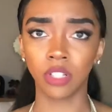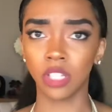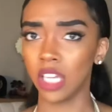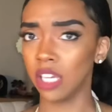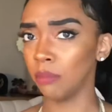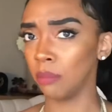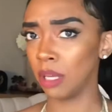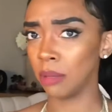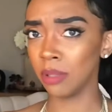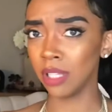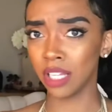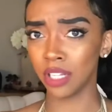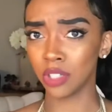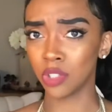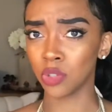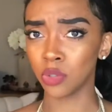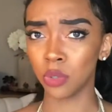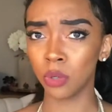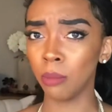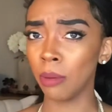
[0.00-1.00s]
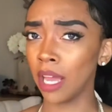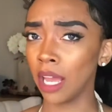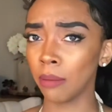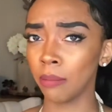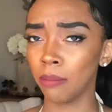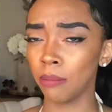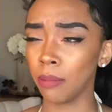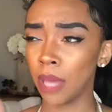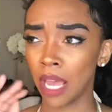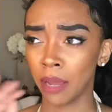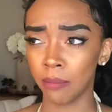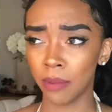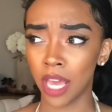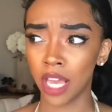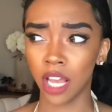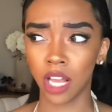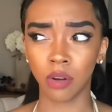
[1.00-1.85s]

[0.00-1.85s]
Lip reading: like maybe like a school backpack.